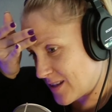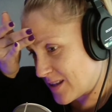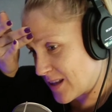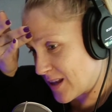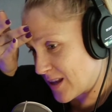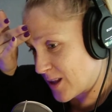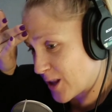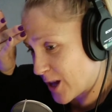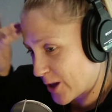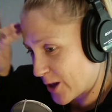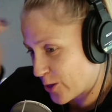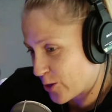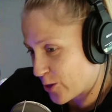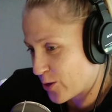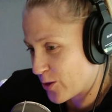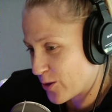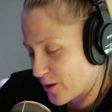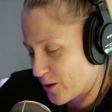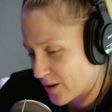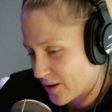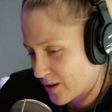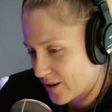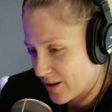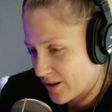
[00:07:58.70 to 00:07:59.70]
Like, well,
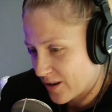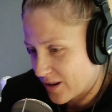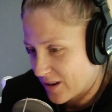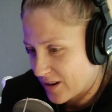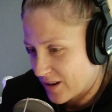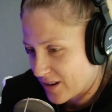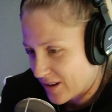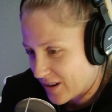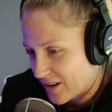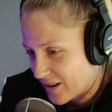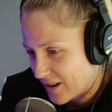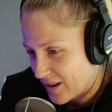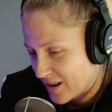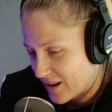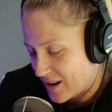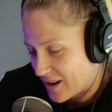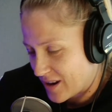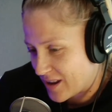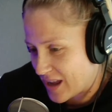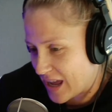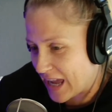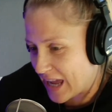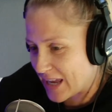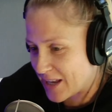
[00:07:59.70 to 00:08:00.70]
yeah, I mean, that
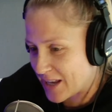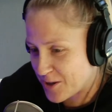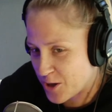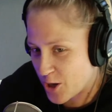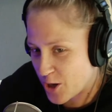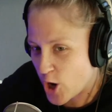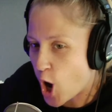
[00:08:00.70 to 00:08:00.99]
growing up as close to